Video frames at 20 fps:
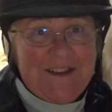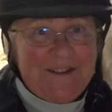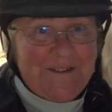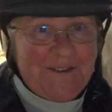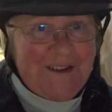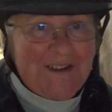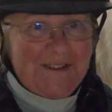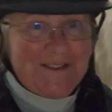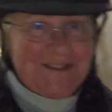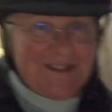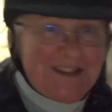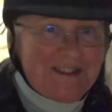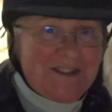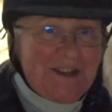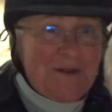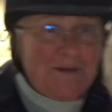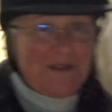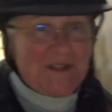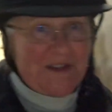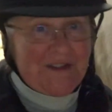around. So that's
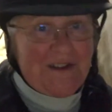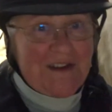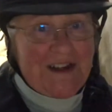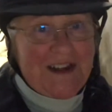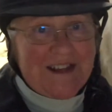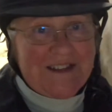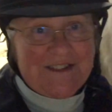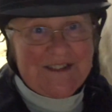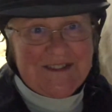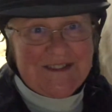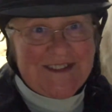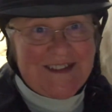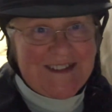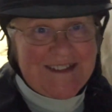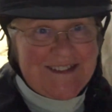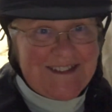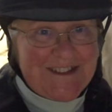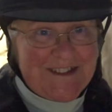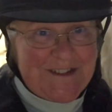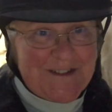always a great
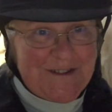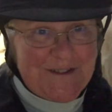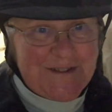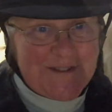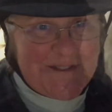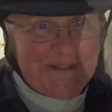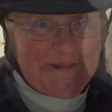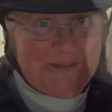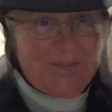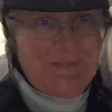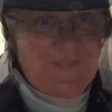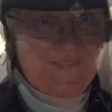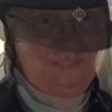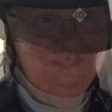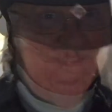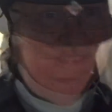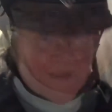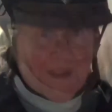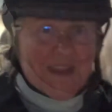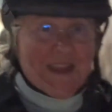exercise to use.
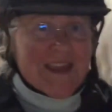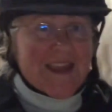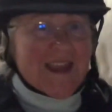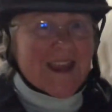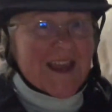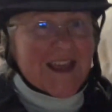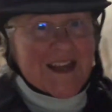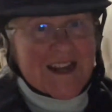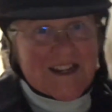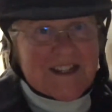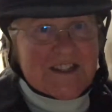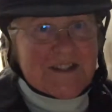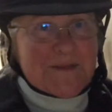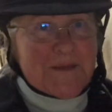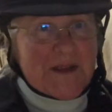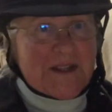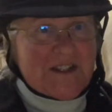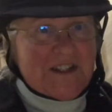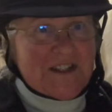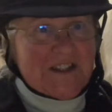And I just
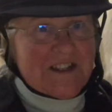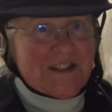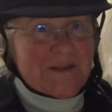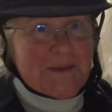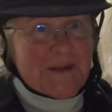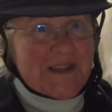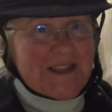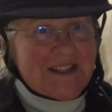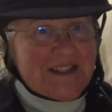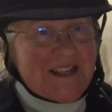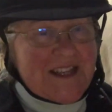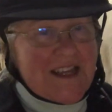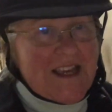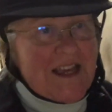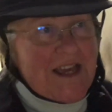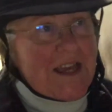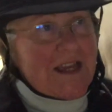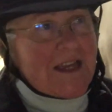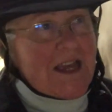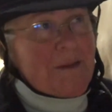mention this because
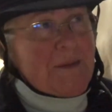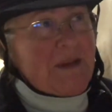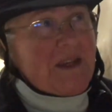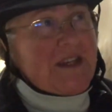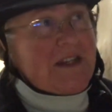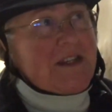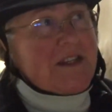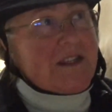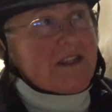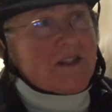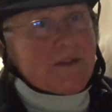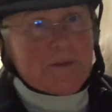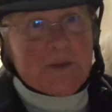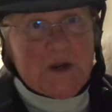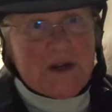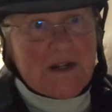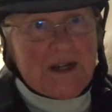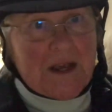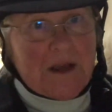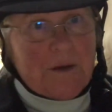coming into the
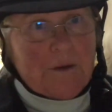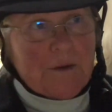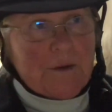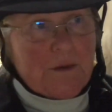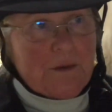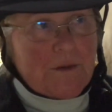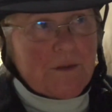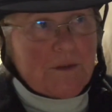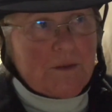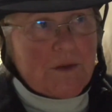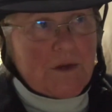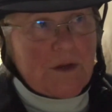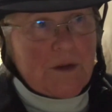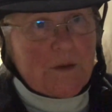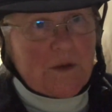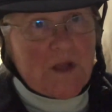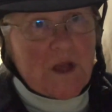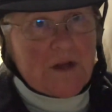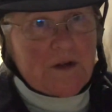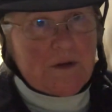spring now, a
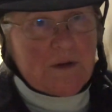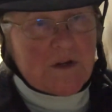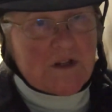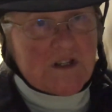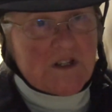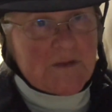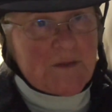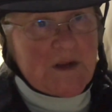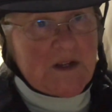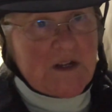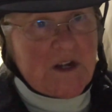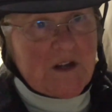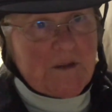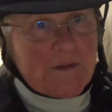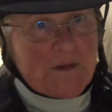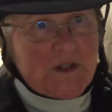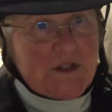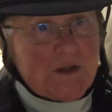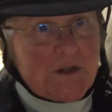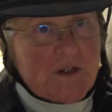lot of horses might not have
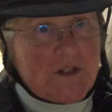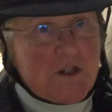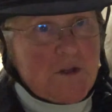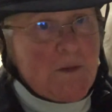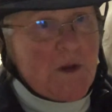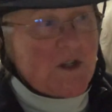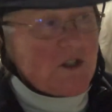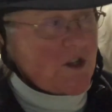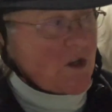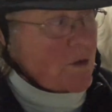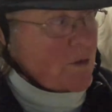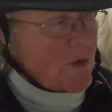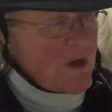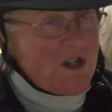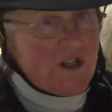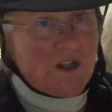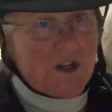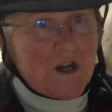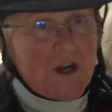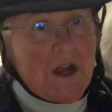been doing too much all
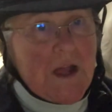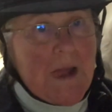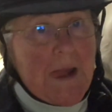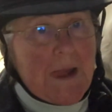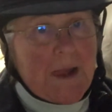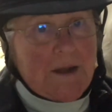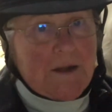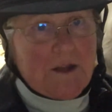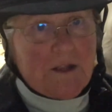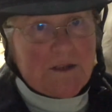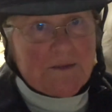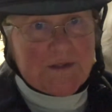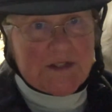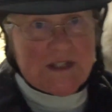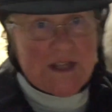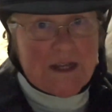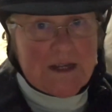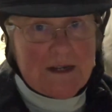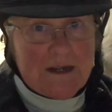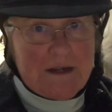winter, and all of a
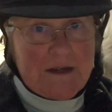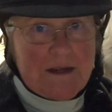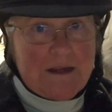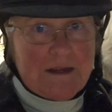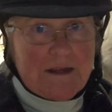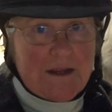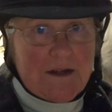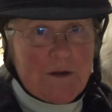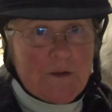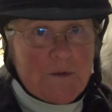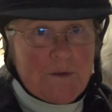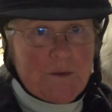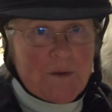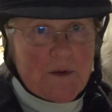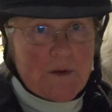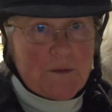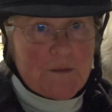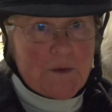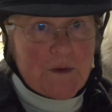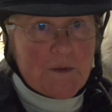sudden,
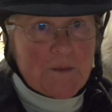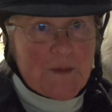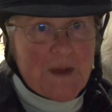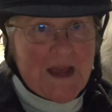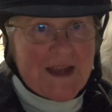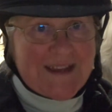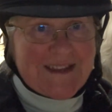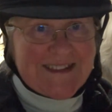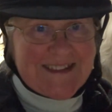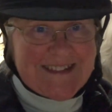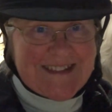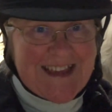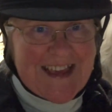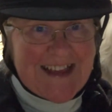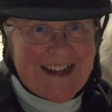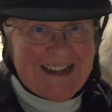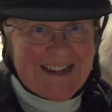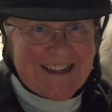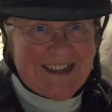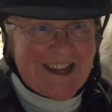we're back in the
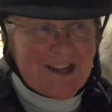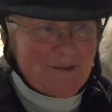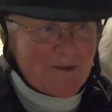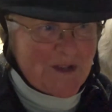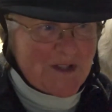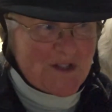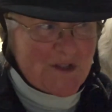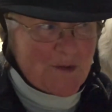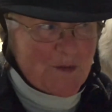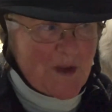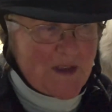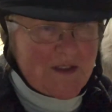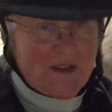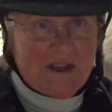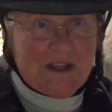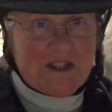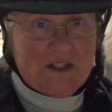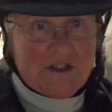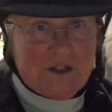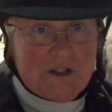saddle again once the weather
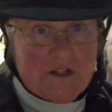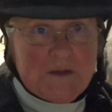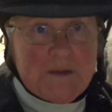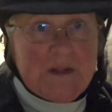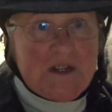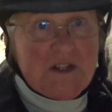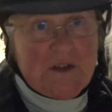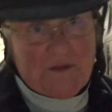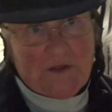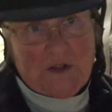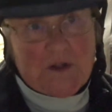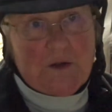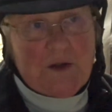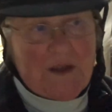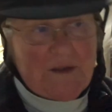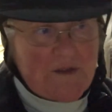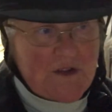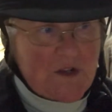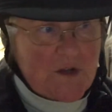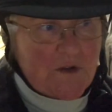gets good, especially if you don't
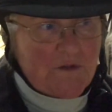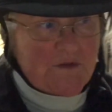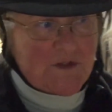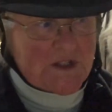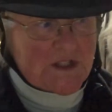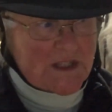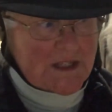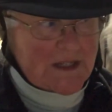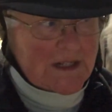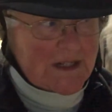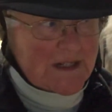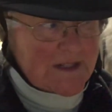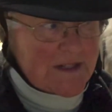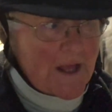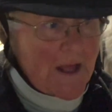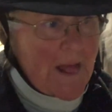have indoor facilities.